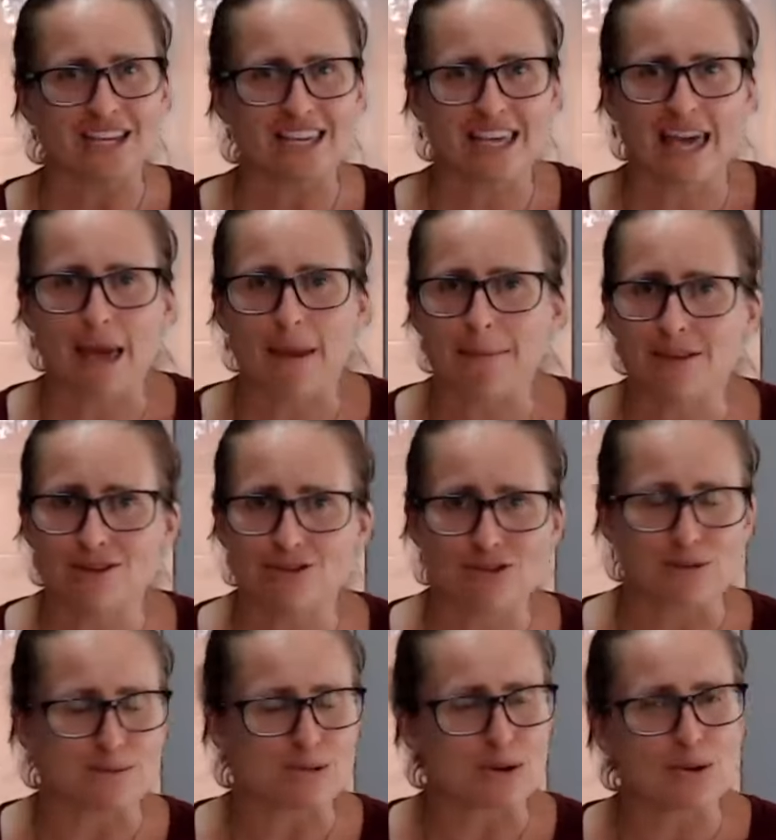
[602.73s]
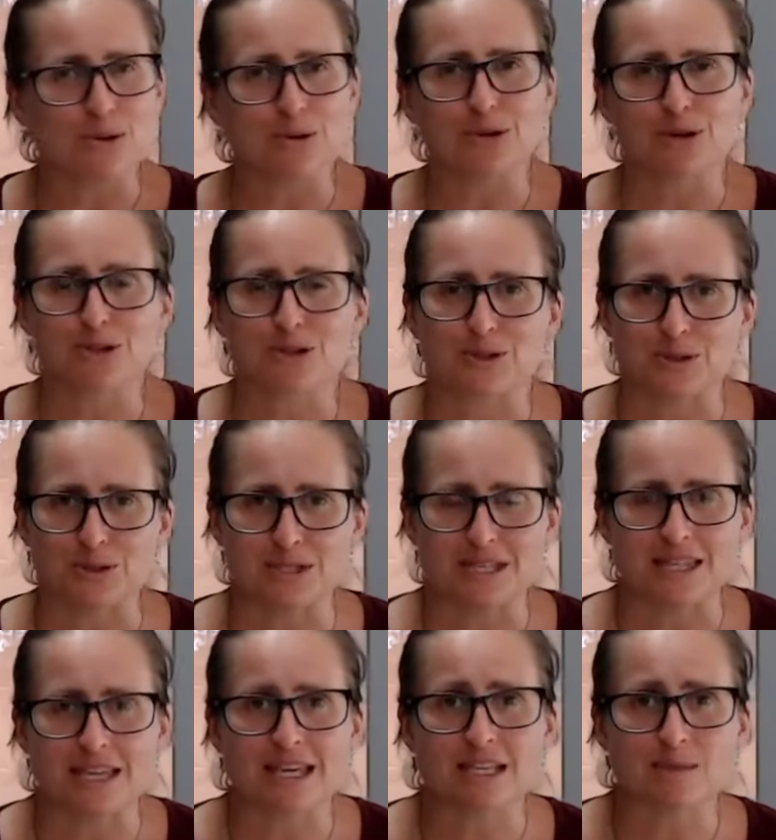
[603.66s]
camping trips, all those sorts
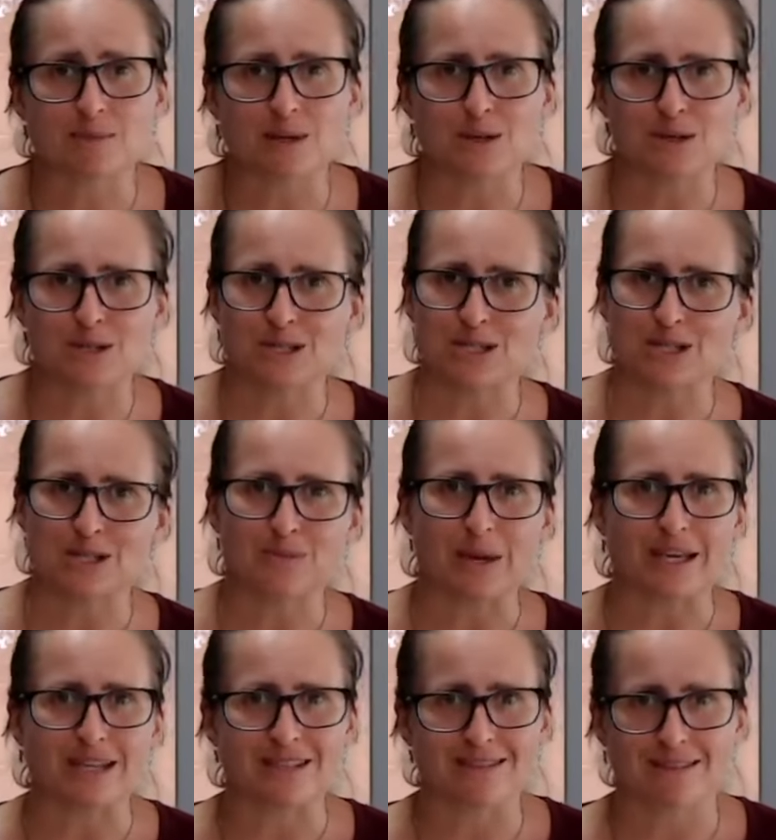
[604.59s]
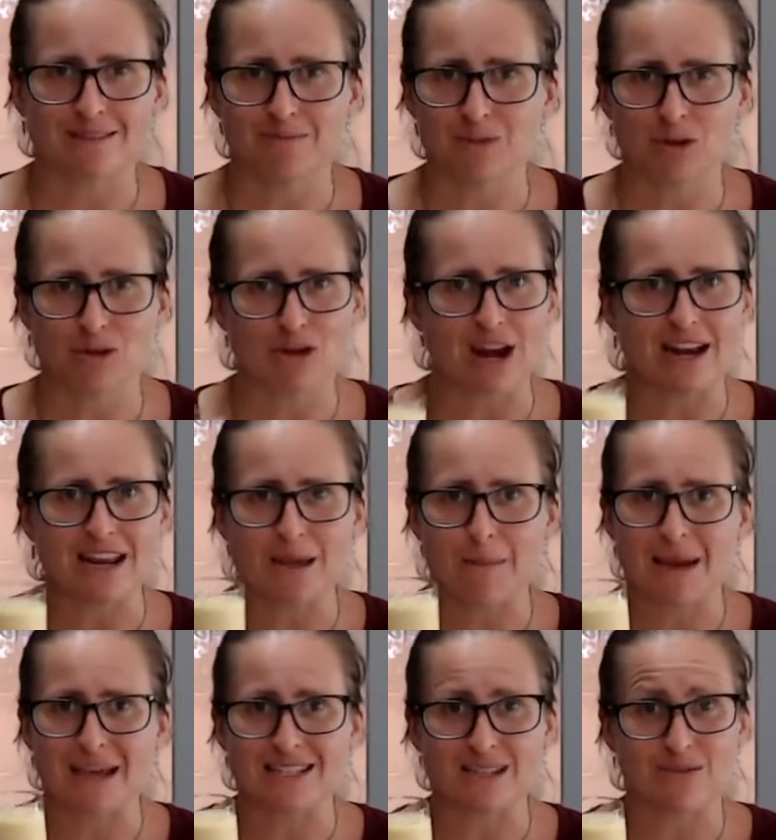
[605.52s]
of things, because it just makes creating
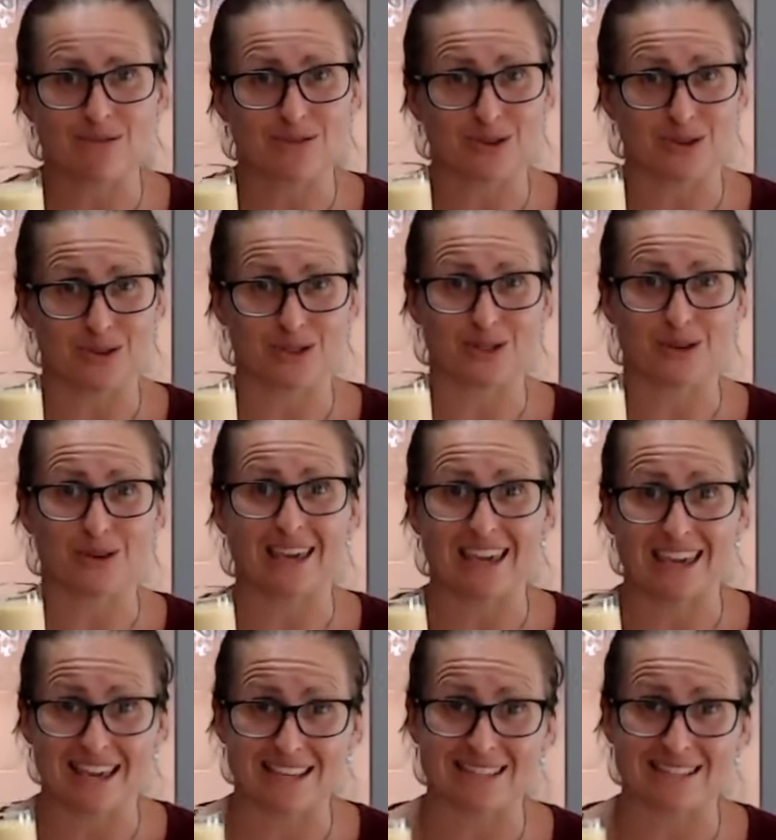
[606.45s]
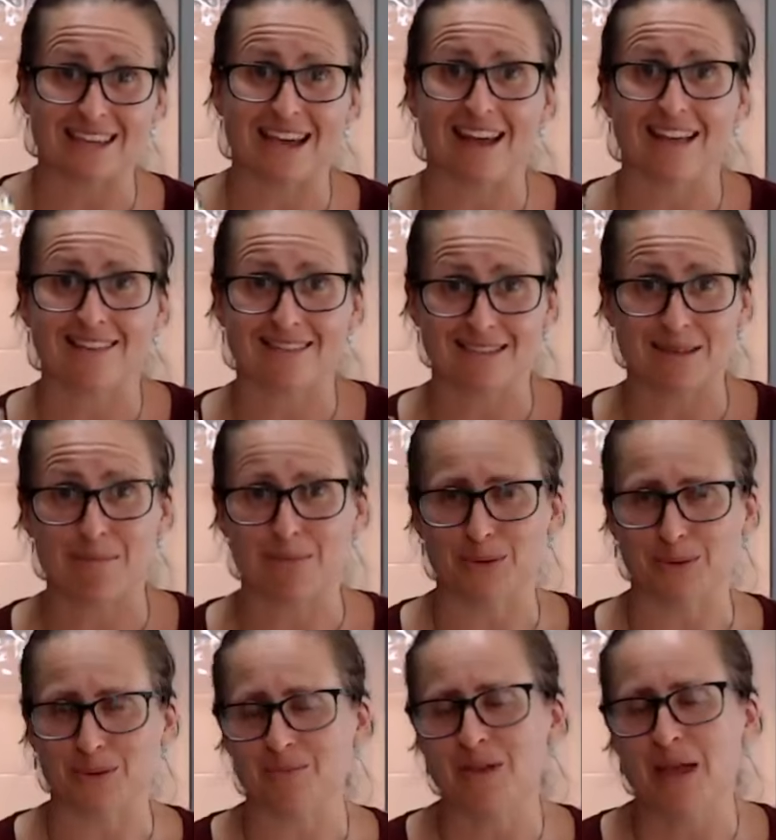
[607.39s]
amazing food so easy and
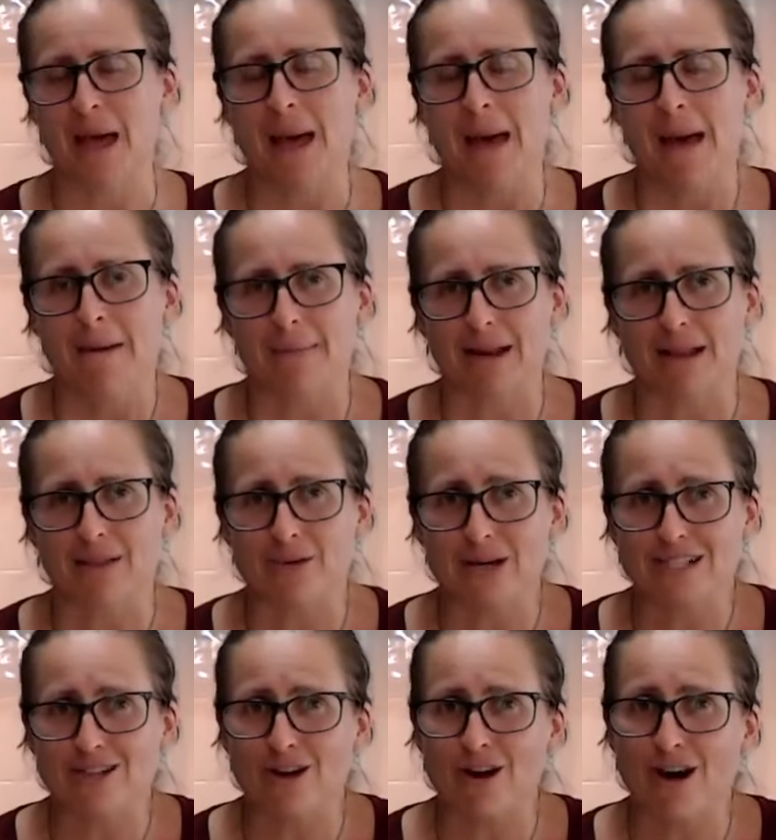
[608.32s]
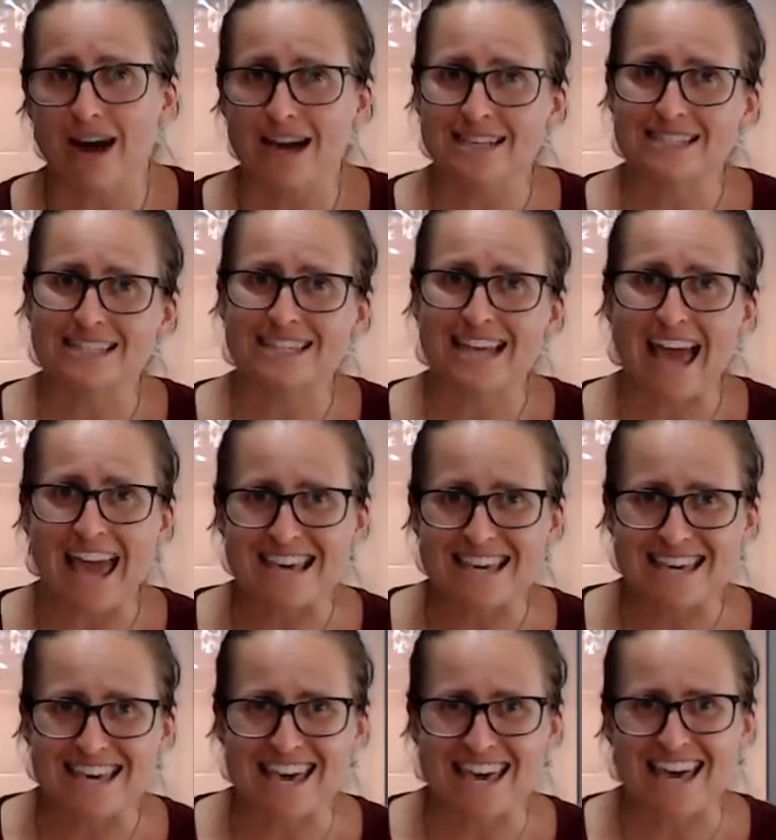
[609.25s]
simple. But otherwise, guys,
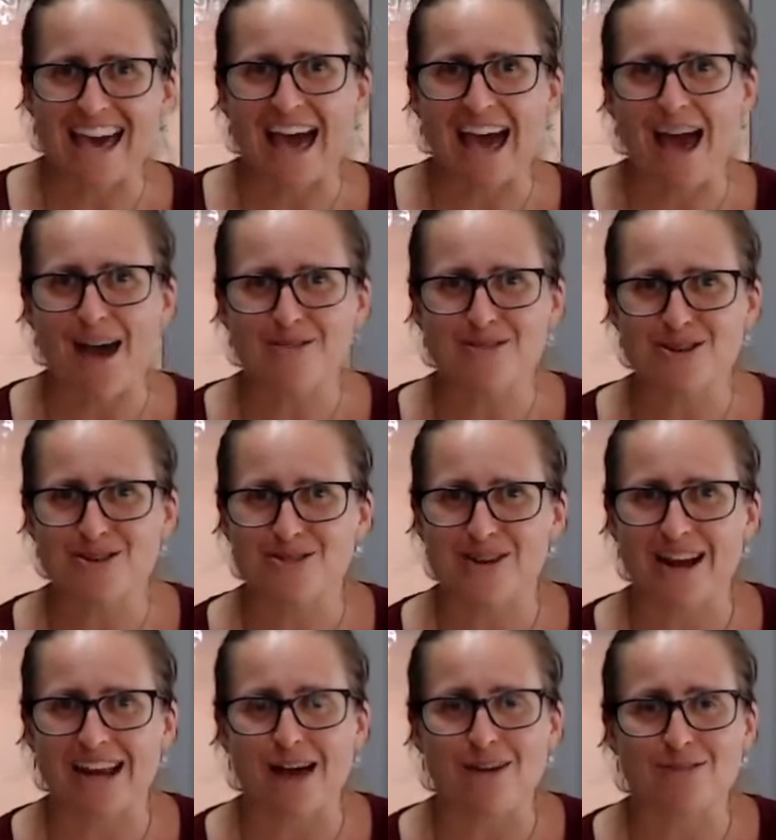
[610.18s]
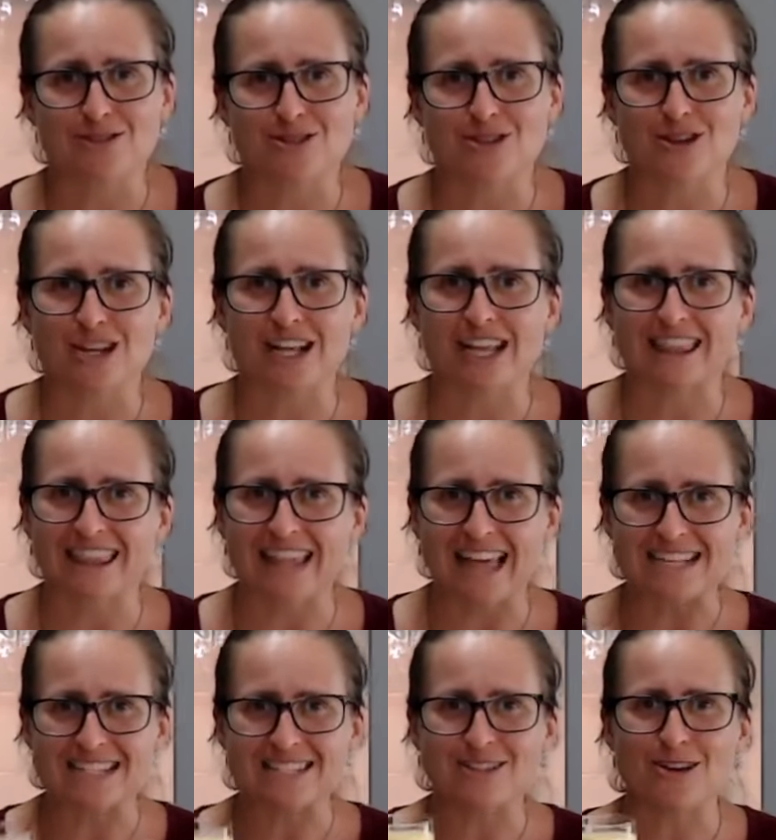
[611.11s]
take care. Have a great afternoon.
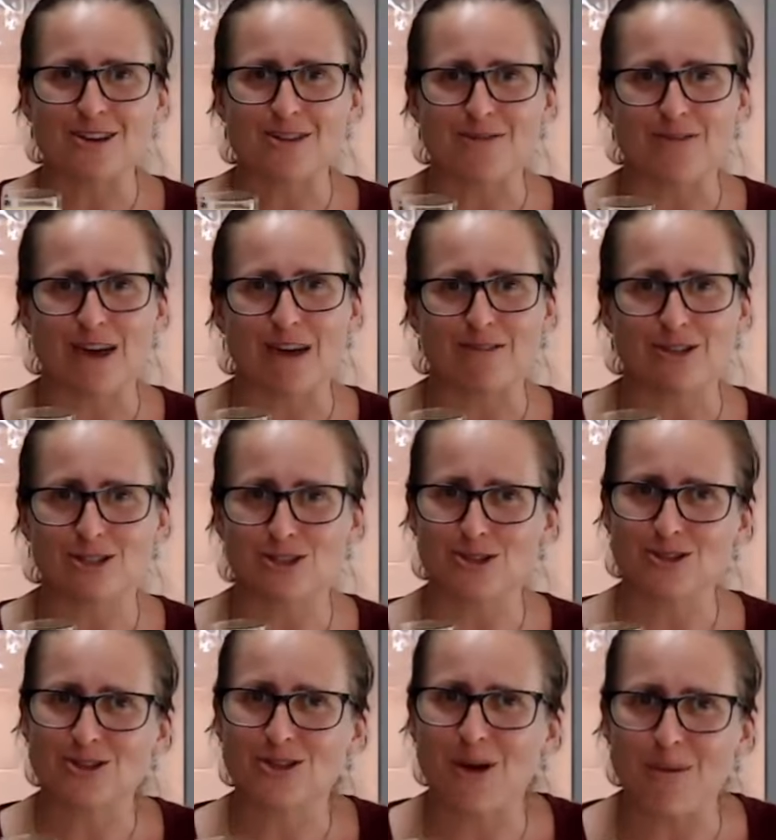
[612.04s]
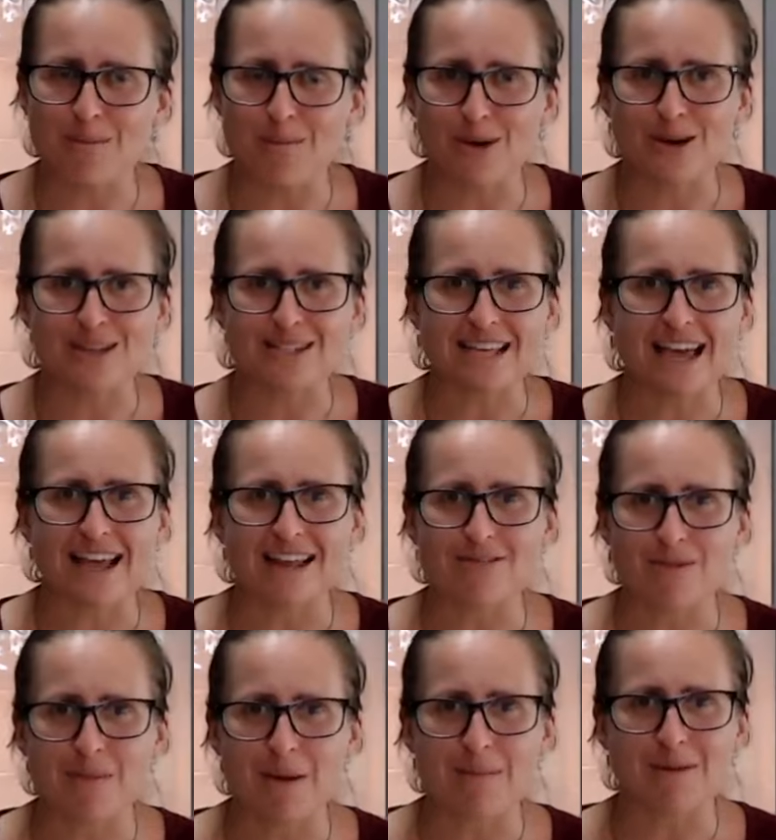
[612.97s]
Let us know your favorite juice combos. And
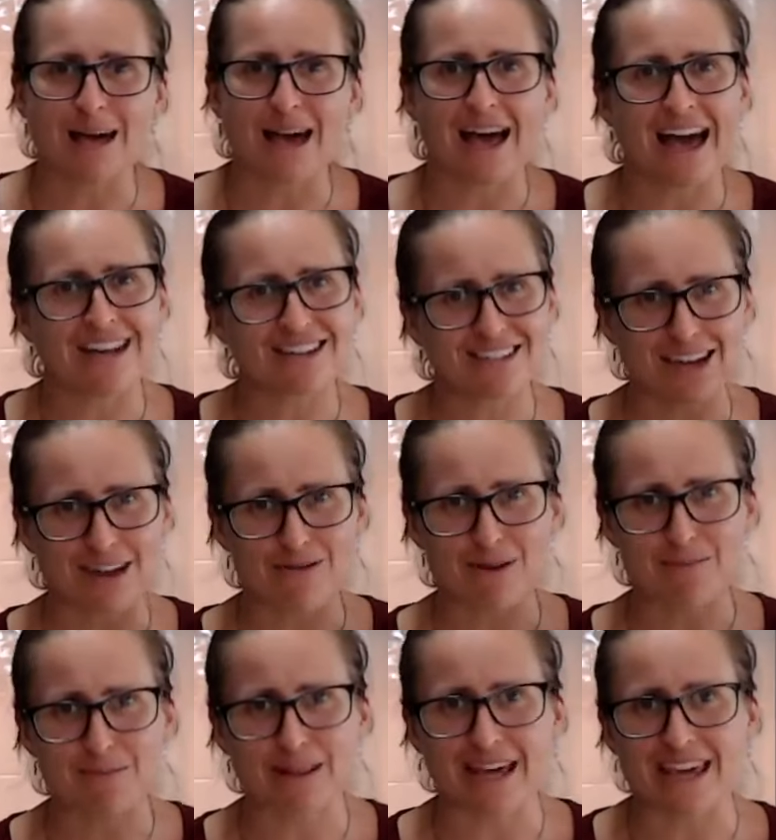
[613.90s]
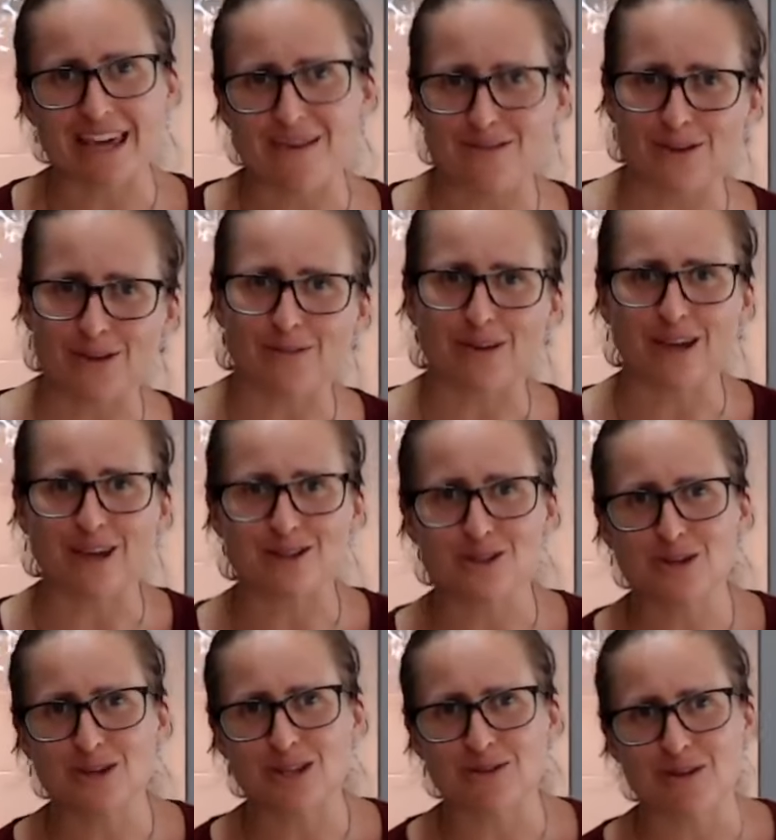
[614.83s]
remember, hashtag replay if you've
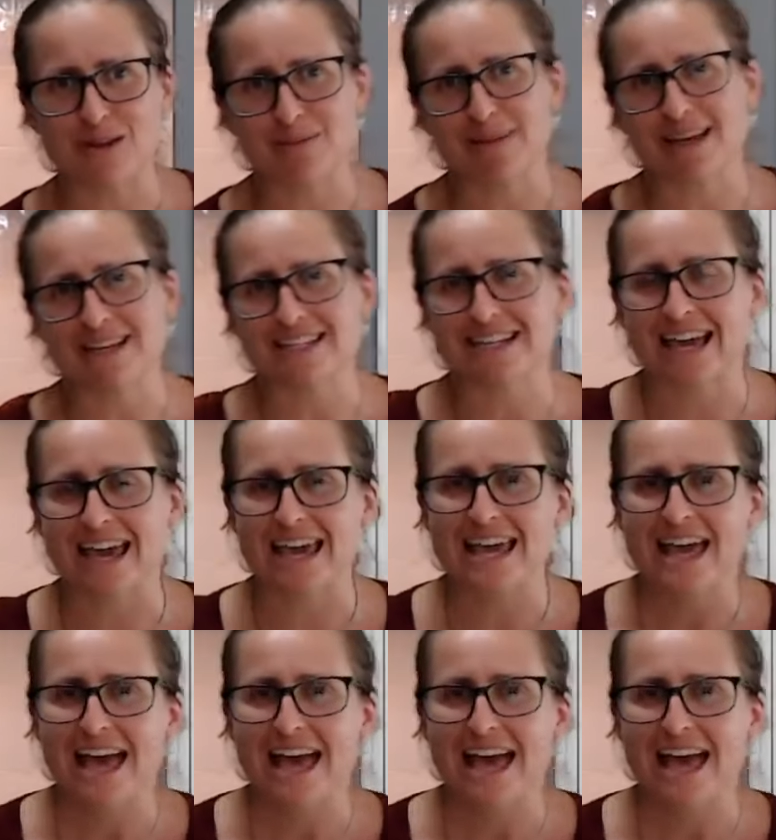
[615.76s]
enjoyed the replay today.